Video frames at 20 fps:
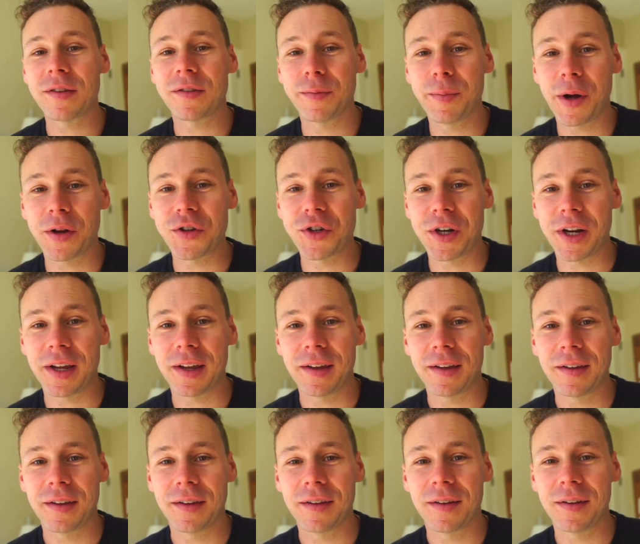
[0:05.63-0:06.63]
budgeting.
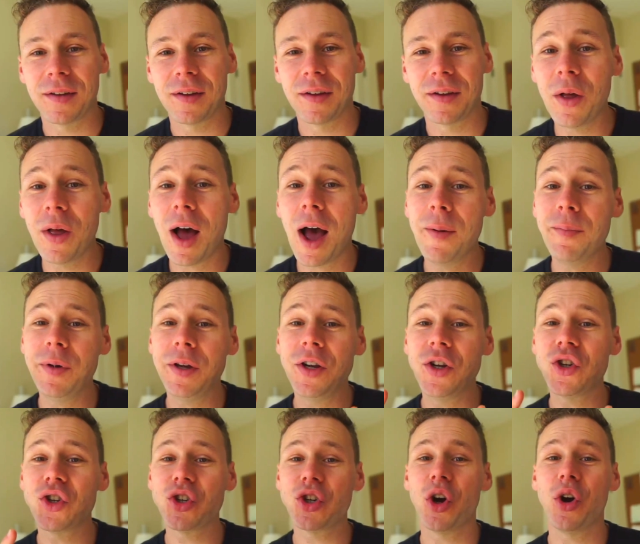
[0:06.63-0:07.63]
I'm going to
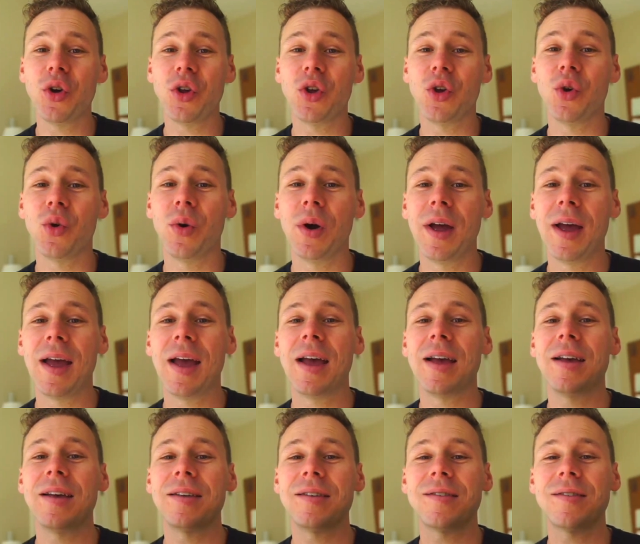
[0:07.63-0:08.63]
show you
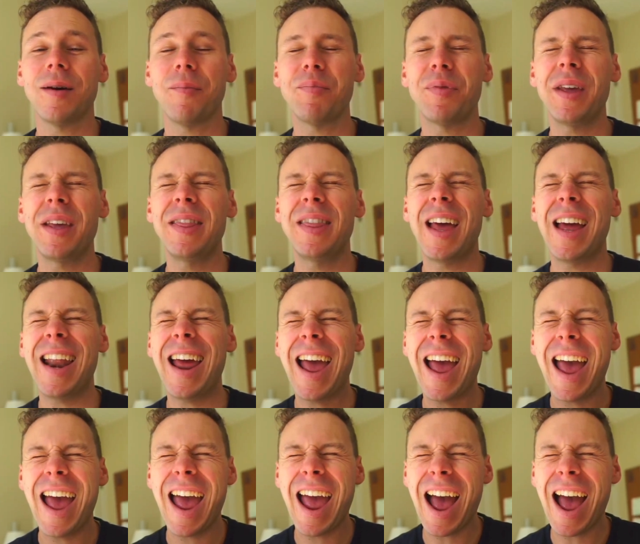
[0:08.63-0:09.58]
something that